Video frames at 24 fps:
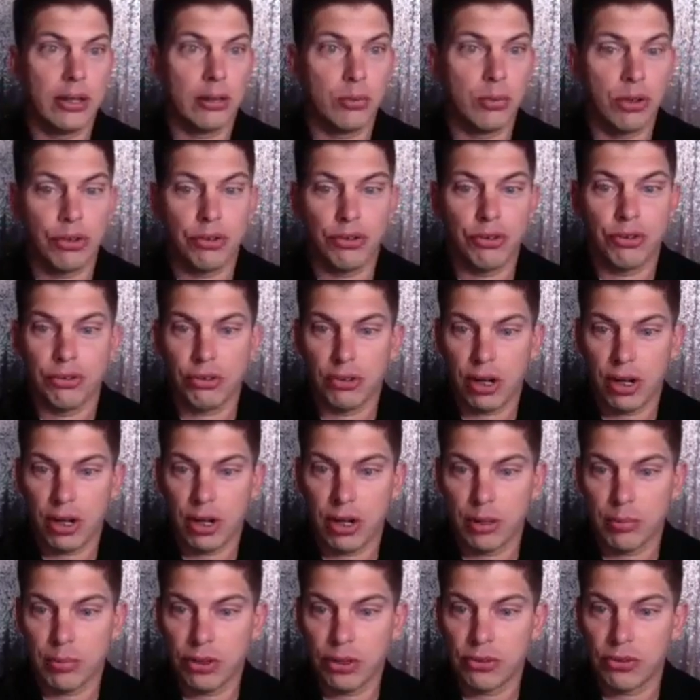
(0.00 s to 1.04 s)
I'm going to
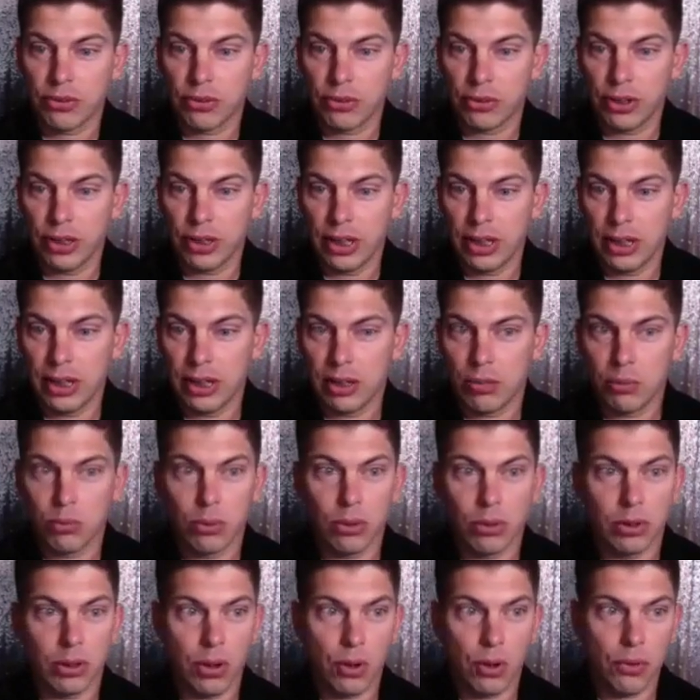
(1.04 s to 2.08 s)
share my screen and
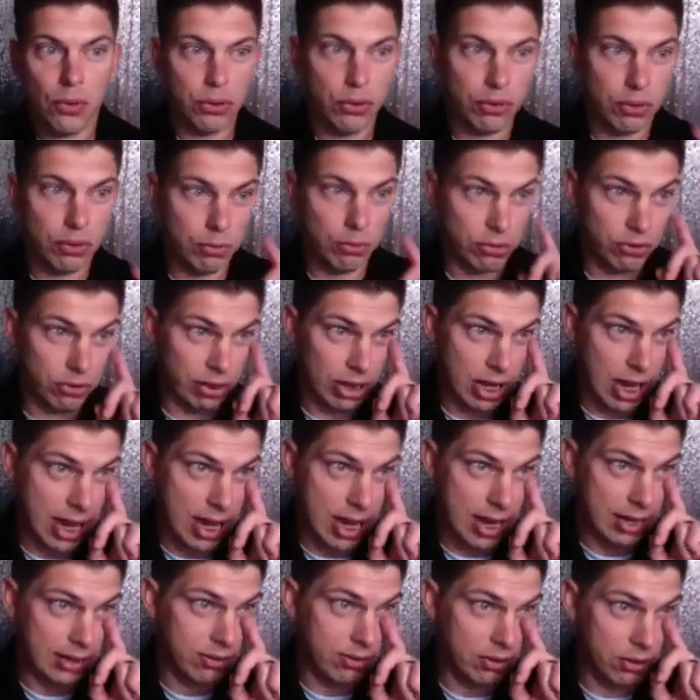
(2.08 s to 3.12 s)
we'll go through some
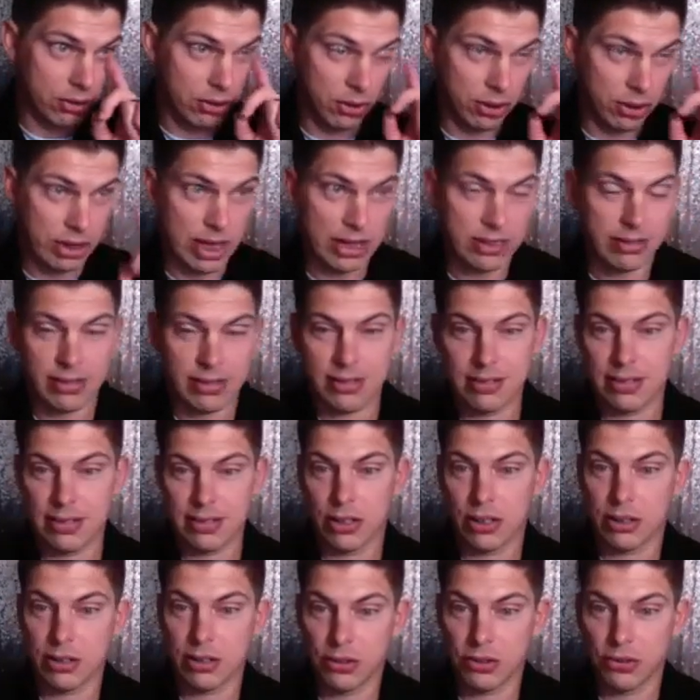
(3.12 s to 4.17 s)
slides so you can actually see it
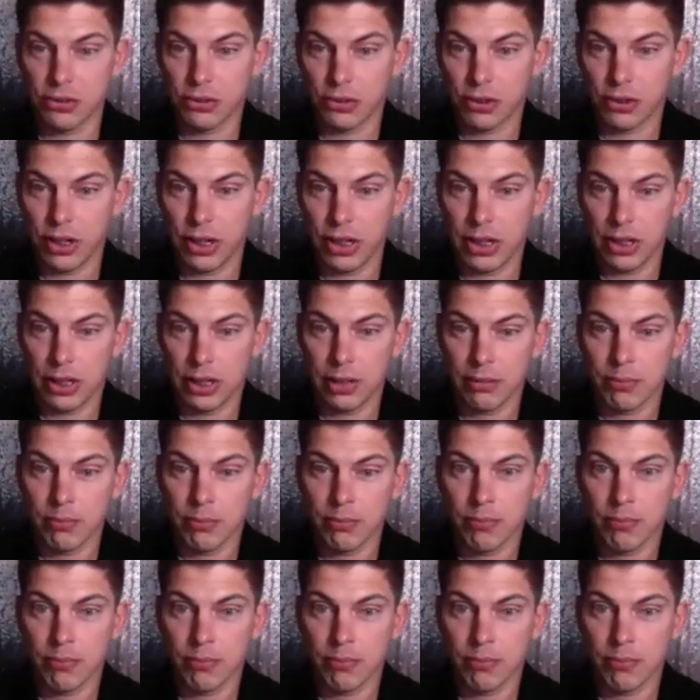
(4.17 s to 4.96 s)
on the screen